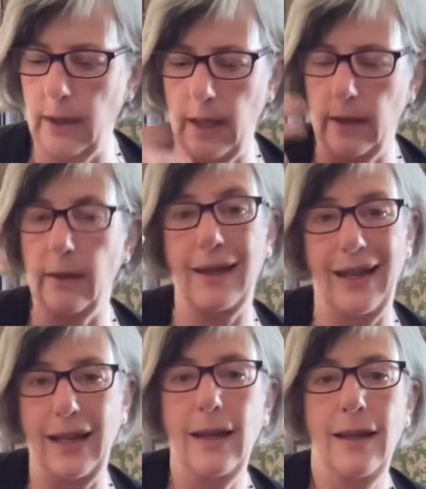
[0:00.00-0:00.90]
Can
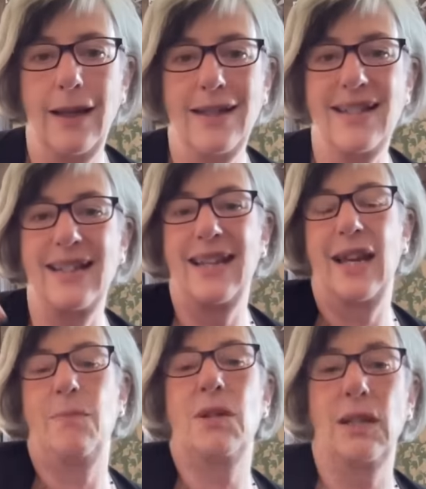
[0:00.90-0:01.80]
they
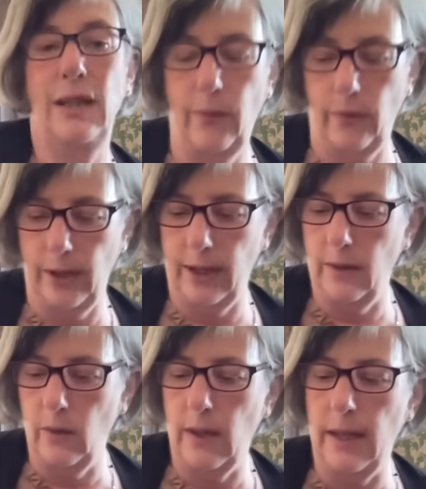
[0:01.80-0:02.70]
keep delivering
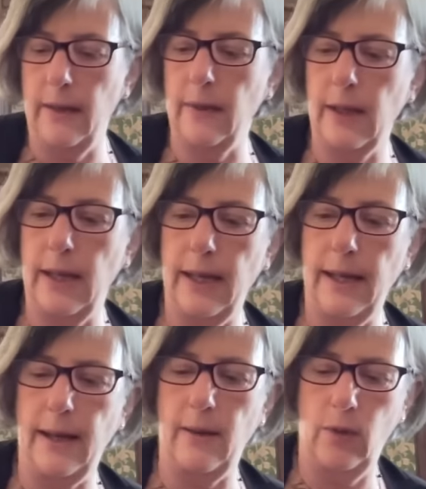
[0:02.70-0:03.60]
in the way that they
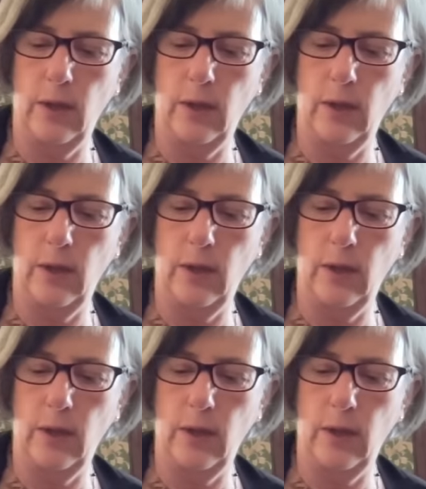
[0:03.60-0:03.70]
have?